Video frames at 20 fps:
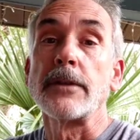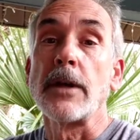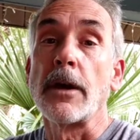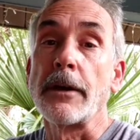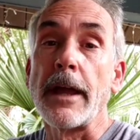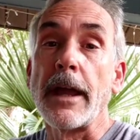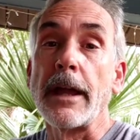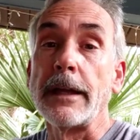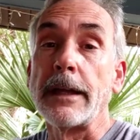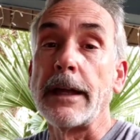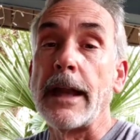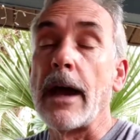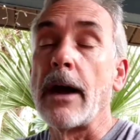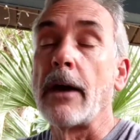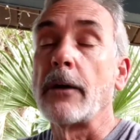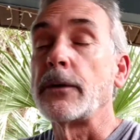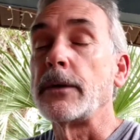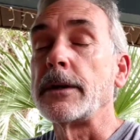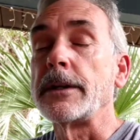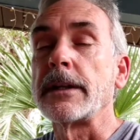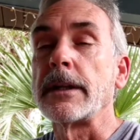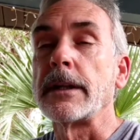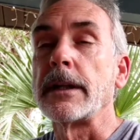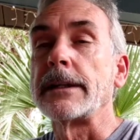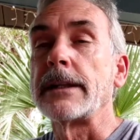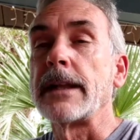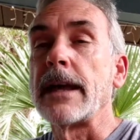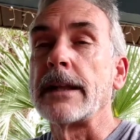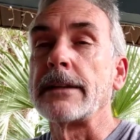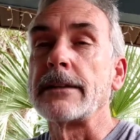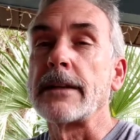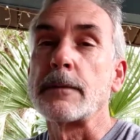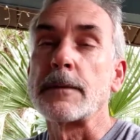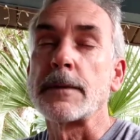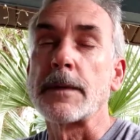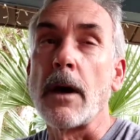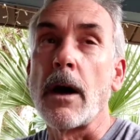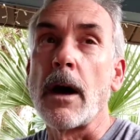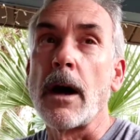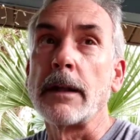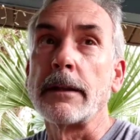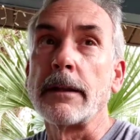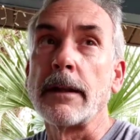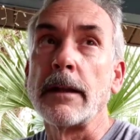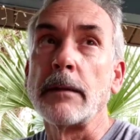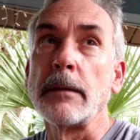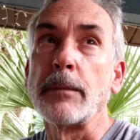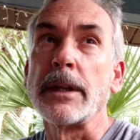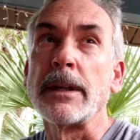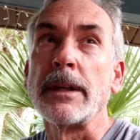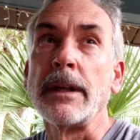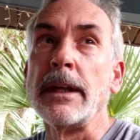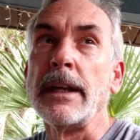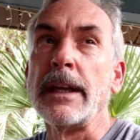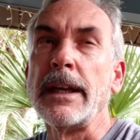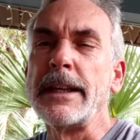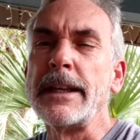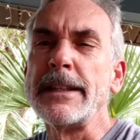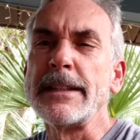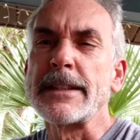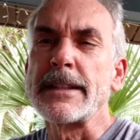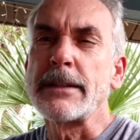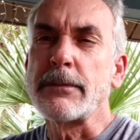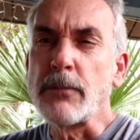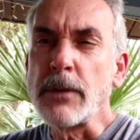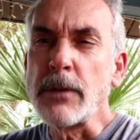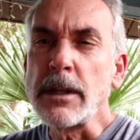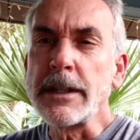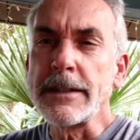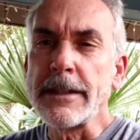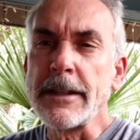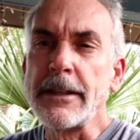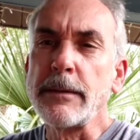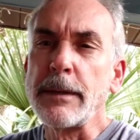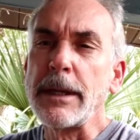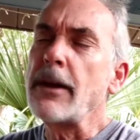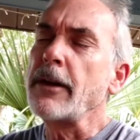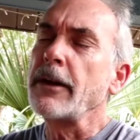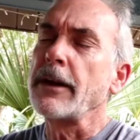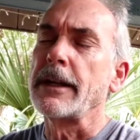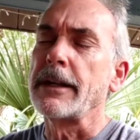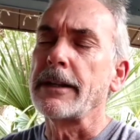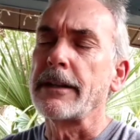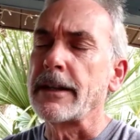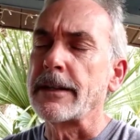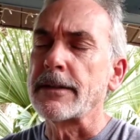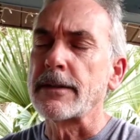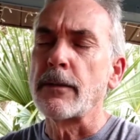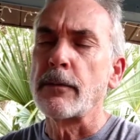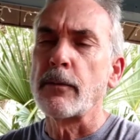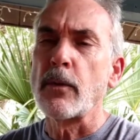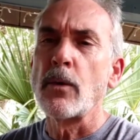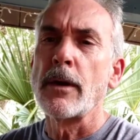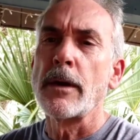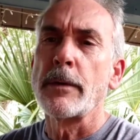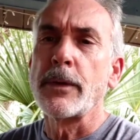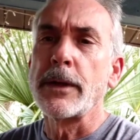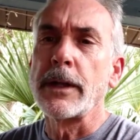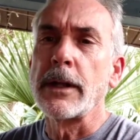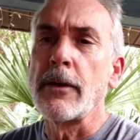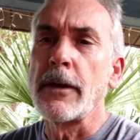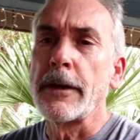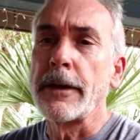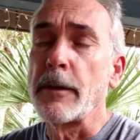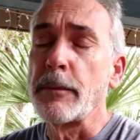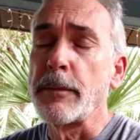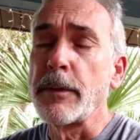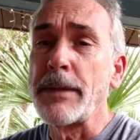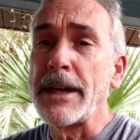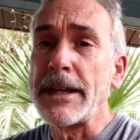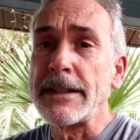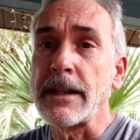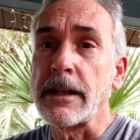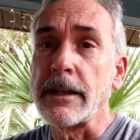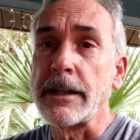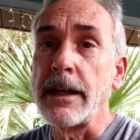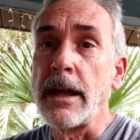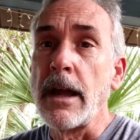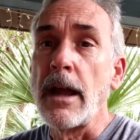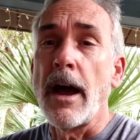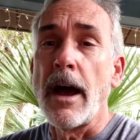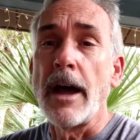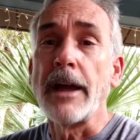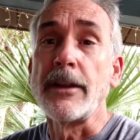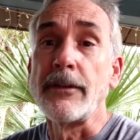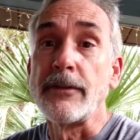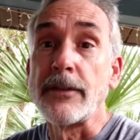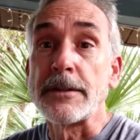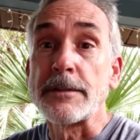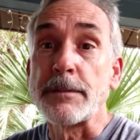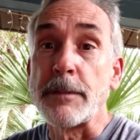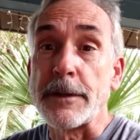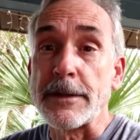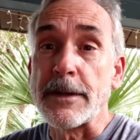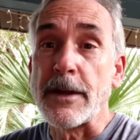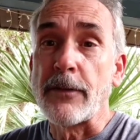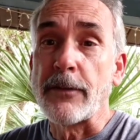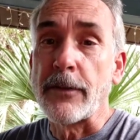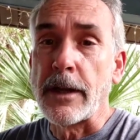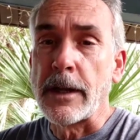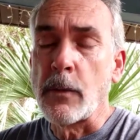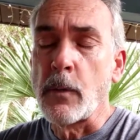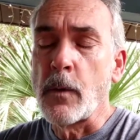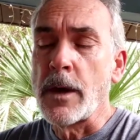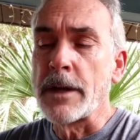tongue hanging out or anything like that. And that was the odd thing, but he didn't really seem to be carrying anything. So I'm going on pretty long here, but basically I convinced myself that he